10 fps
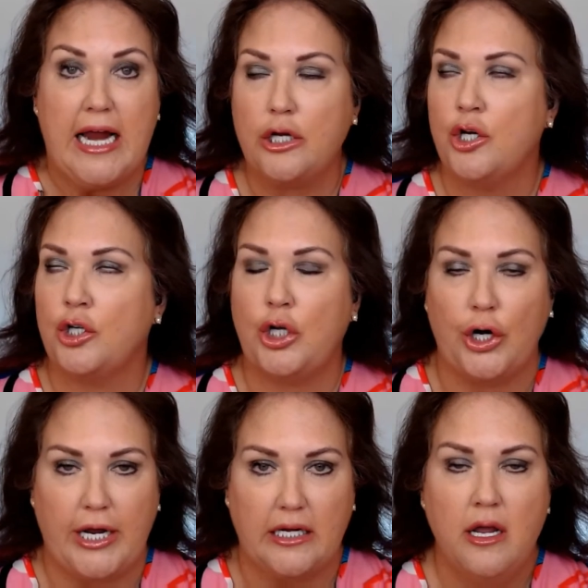you're learning.
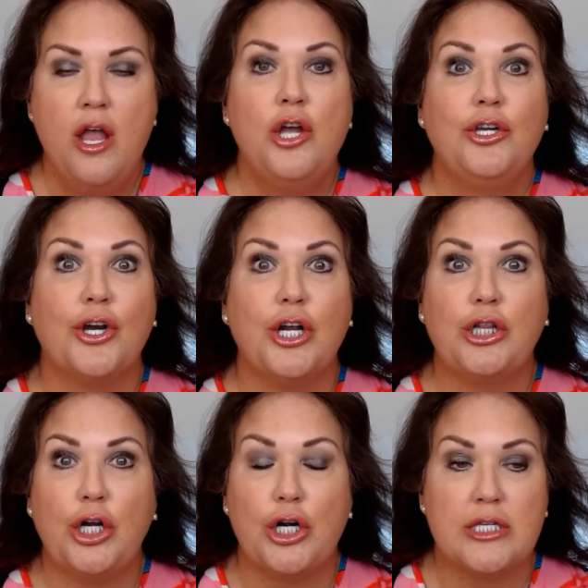You're going to
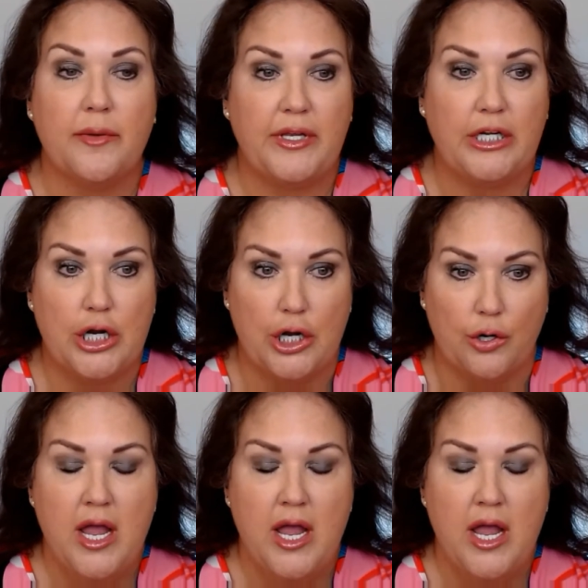learn something new.